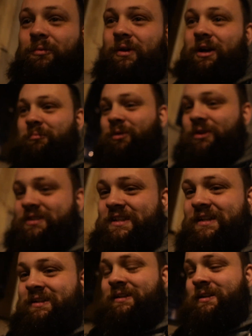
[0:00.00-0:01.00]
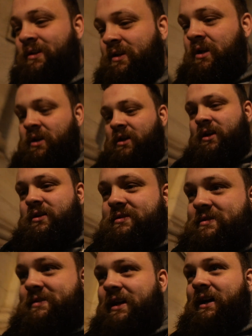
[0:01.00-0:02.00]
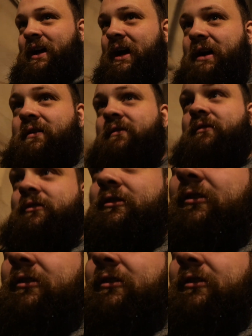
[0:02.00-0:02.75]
we are booked in to have